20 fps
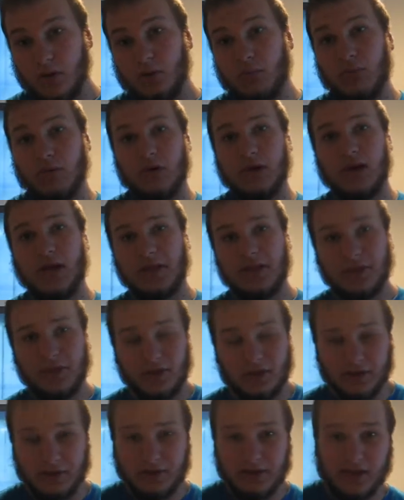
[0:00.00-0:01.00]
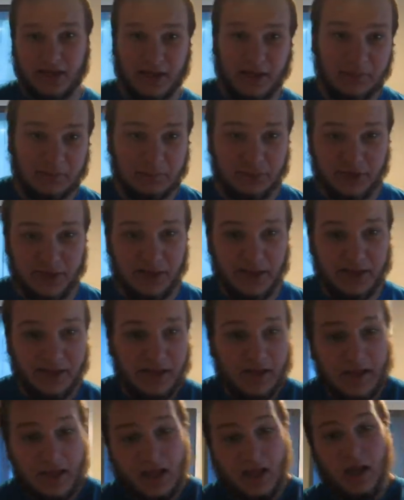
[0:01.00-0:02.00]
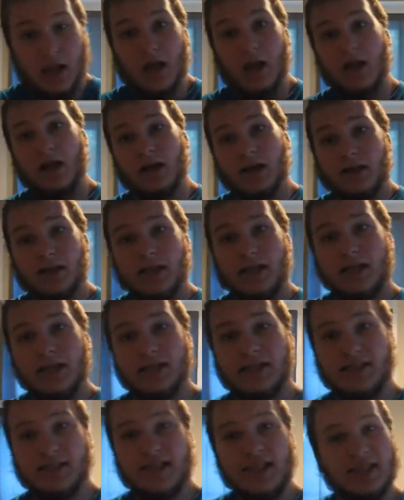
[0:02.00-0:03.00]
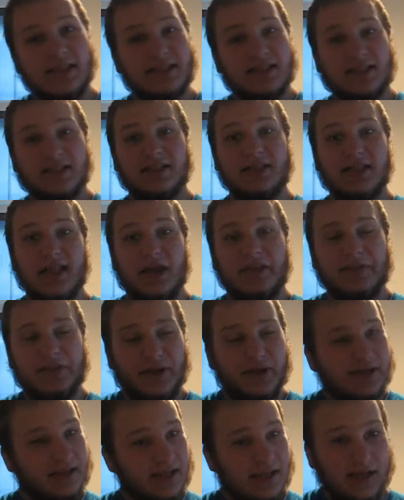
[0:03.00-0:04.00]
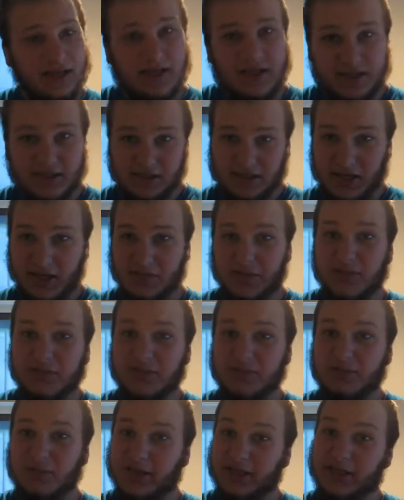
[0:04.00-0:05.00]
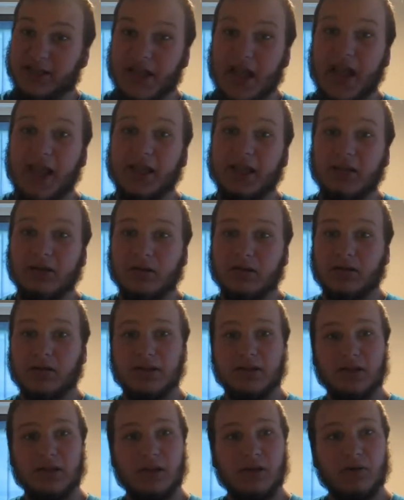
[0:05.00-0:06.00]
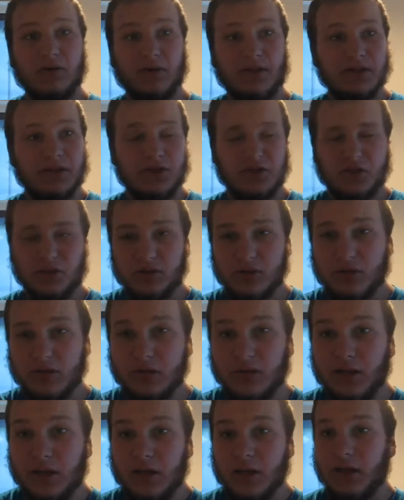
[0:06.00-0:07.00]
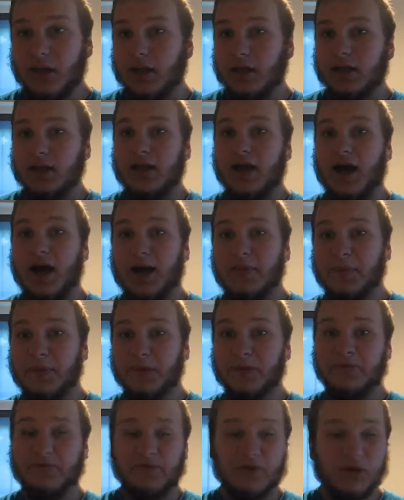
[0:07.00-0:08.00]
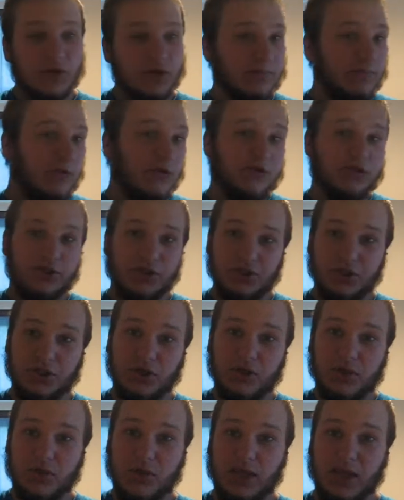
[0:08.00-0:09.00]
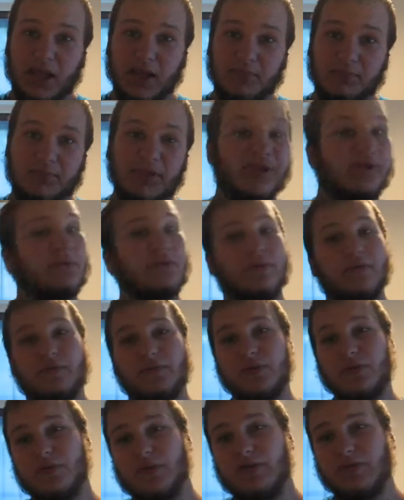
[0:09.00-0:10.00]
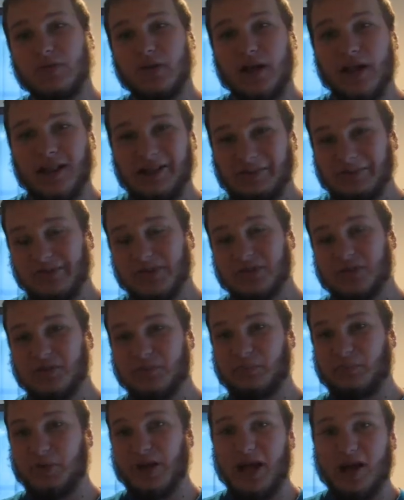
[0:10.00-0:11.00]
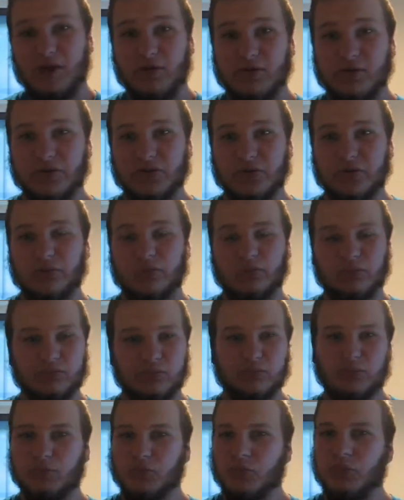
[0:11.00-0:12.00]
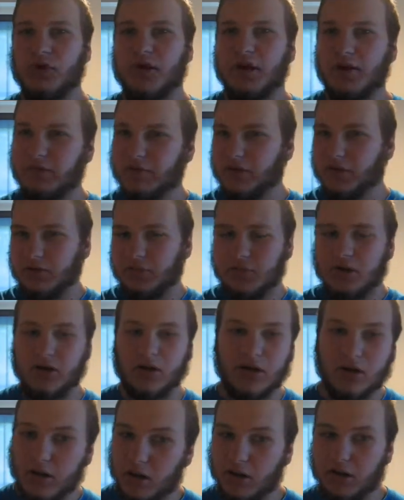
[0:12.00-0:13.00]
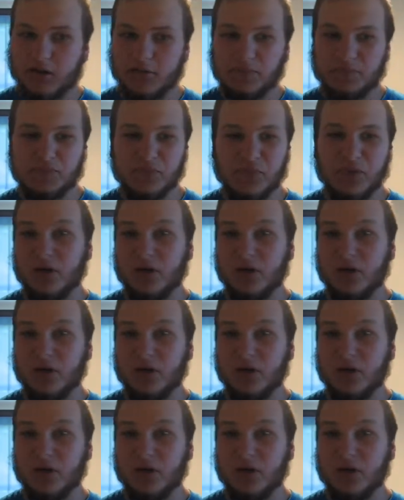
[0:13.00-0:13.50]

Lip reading: What did I think of the gameplay? It's nothing spectacular, it's your common first-person shooter gameplay with a few different elements of powers and whatever you want to call them.